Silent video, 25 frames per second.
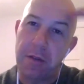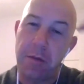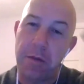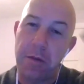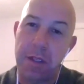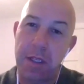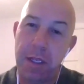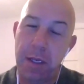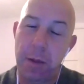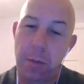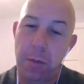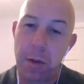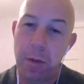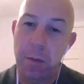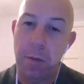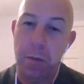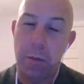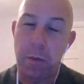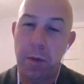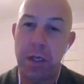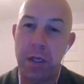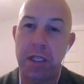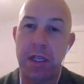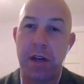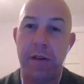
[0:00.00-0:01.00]
Obviously, we
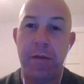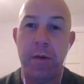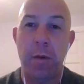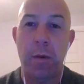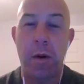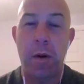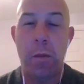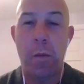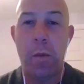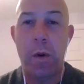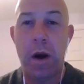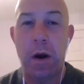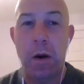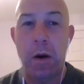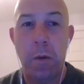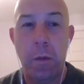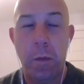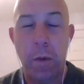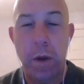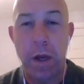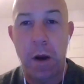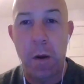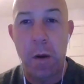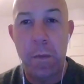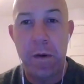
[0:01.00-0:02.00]
wish everyone well.
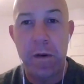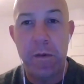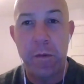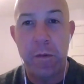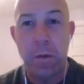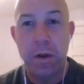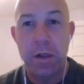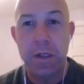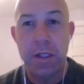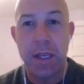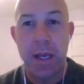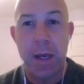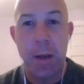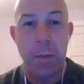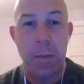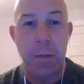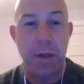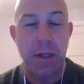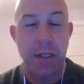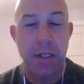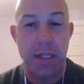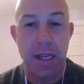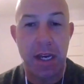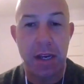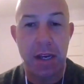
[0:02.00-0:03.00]
We hope everyone's
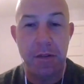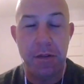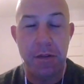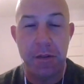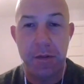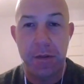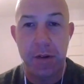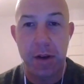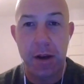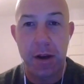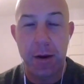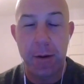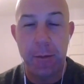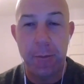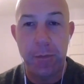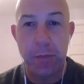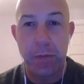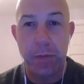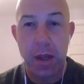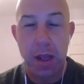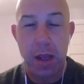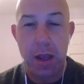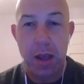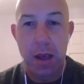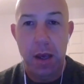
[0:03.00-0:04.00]
keeping safe.
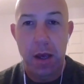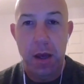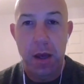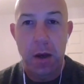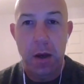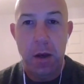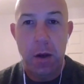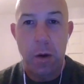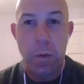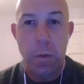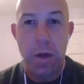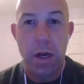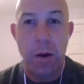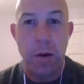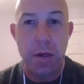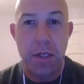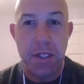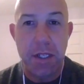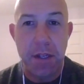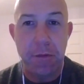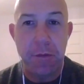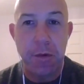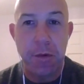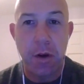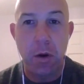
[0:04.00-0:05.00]
We know
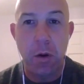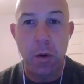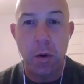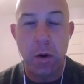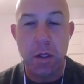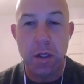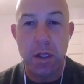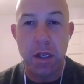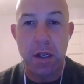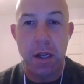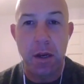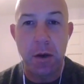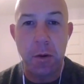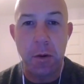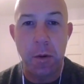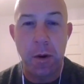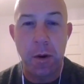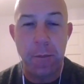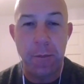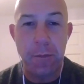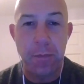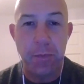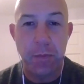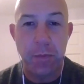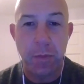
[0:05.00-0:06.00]
it's difficult because I
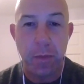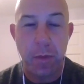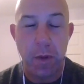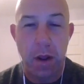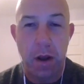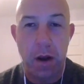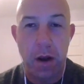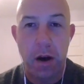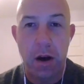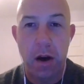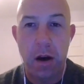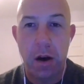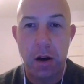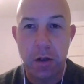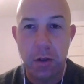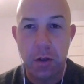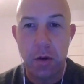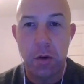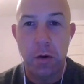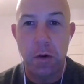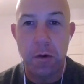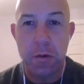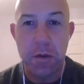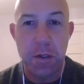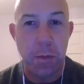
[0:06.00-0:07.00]
know our
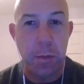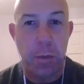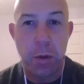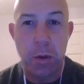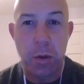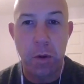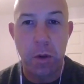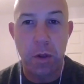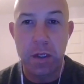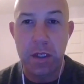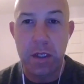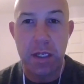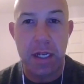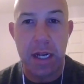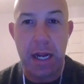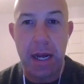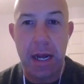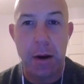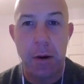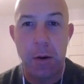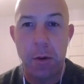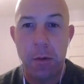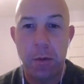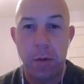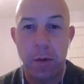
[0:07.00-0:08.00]
hardcore supporters,
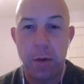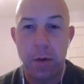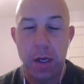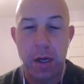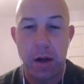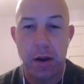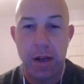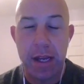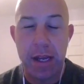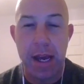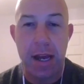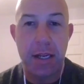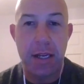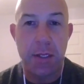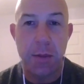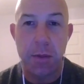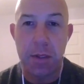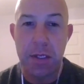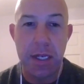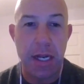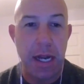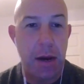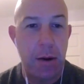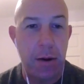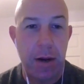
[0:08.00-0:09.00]
Slough, getting to
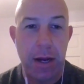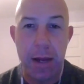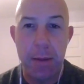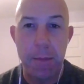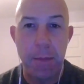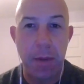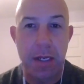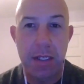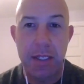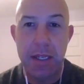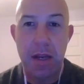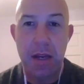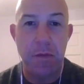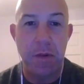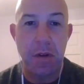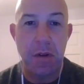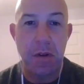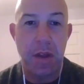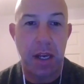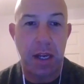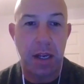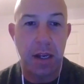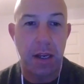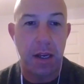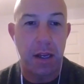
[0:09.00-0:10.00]
a Slough game means
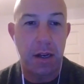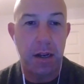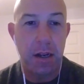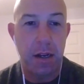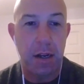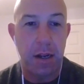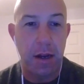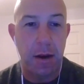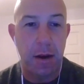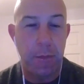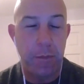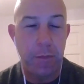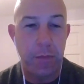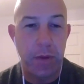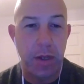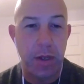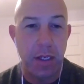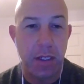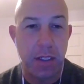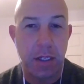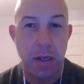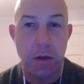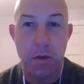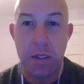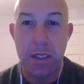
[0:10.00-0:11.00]
everything, and
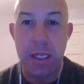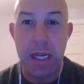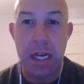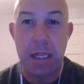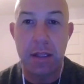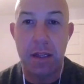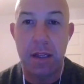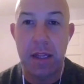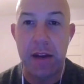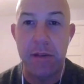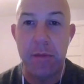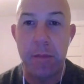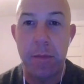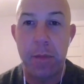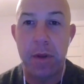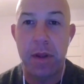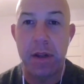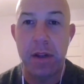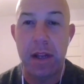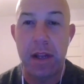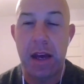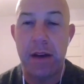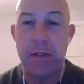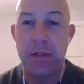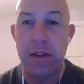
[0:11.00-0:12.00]
it's so sad that they
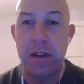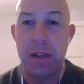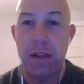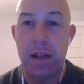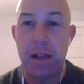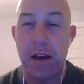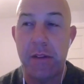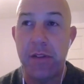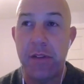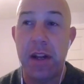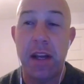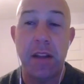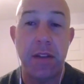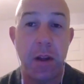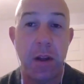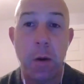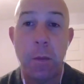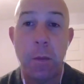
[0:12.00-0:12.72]
haven't had that